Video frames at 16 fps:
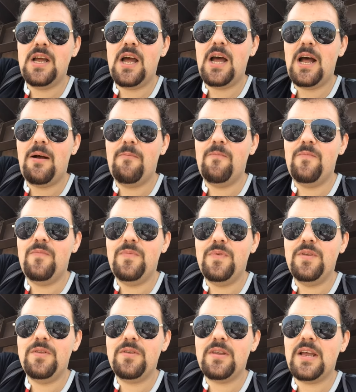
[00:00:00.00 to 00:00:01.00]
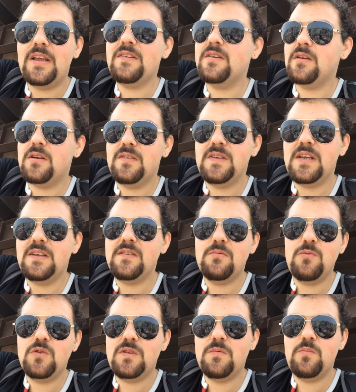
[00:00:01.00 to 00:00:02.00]
Um, that's because that's
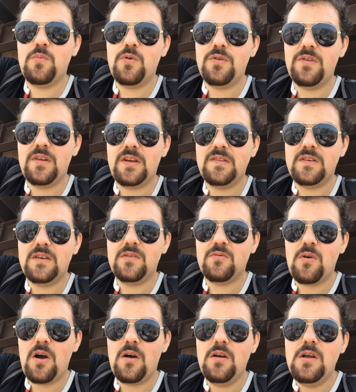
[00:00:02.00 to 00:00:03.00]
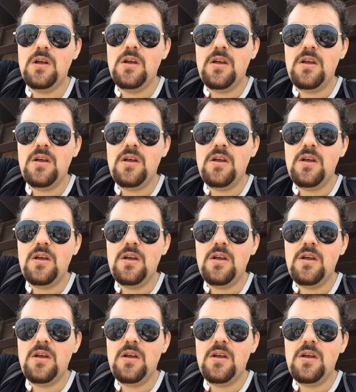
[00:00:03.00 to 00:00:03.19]
the most important things as well.